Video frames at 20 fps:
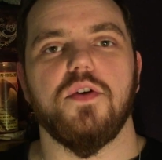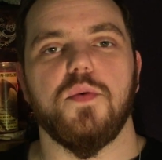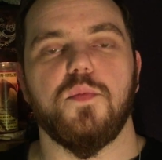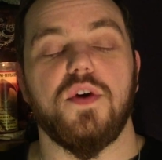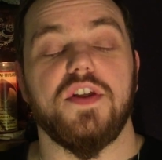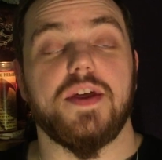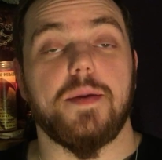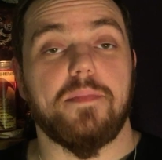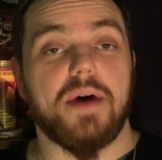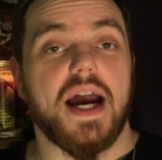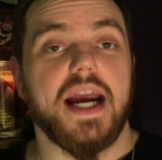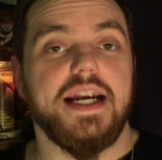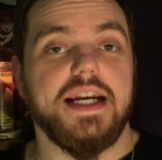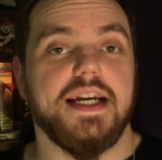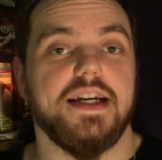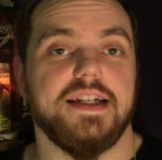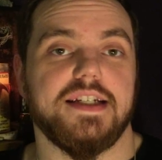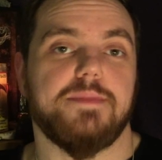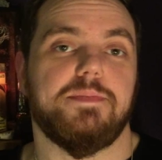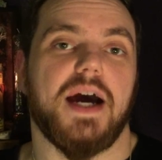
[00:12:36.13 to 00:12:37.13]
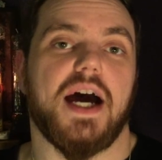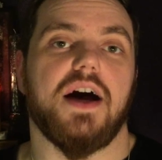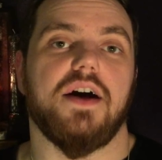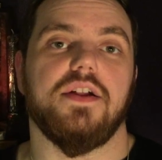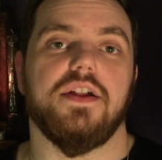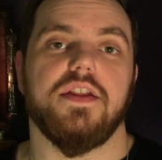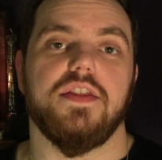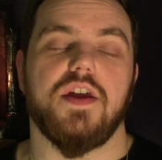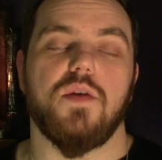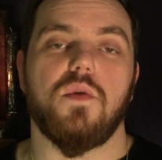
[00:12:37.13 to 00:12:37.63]
with a binding
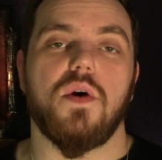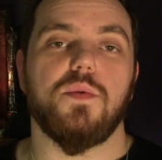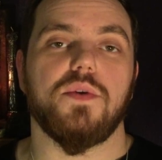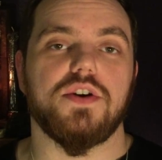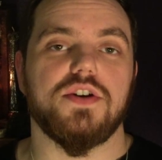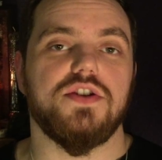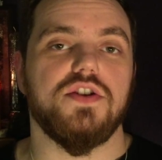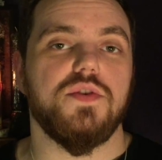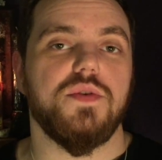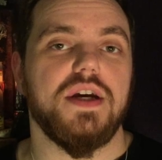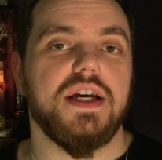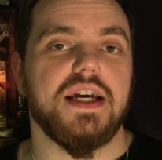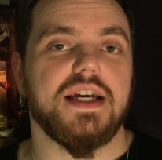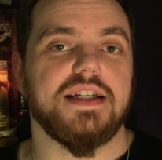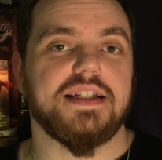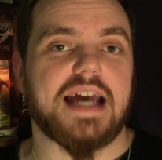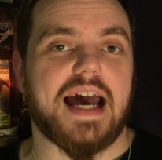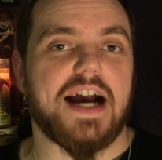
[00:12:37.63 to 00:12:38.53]
spell, then what we're doing is